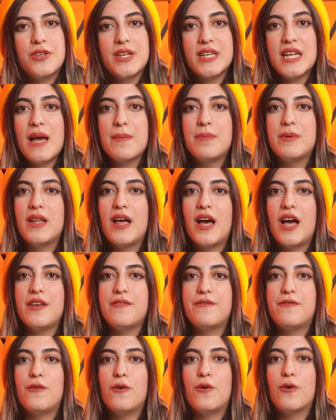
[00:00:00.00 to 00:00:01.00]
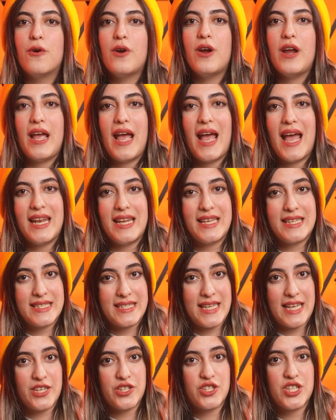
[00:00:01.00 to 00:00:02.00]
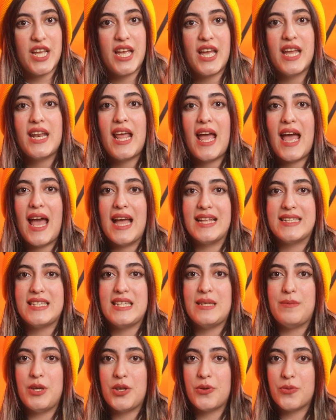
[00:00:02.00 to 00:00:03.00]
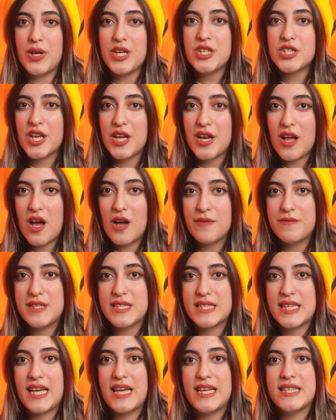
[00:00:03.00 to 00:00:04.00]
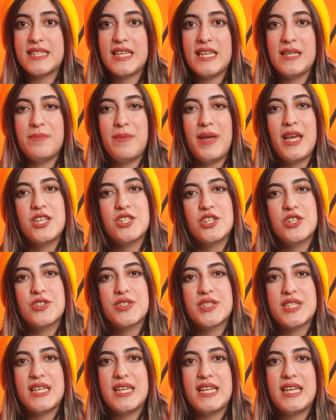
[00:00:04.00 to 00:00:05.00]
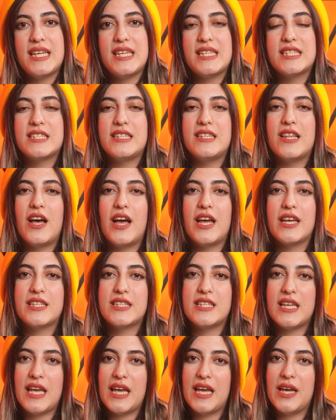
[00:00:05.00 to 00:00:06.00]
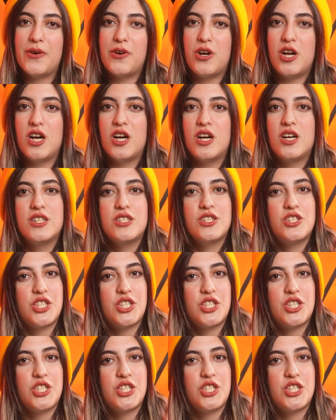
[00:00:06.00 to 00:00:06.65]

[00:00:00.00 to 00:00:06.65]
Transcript: can apply for an extension at immigration offices in major cities like Tehran,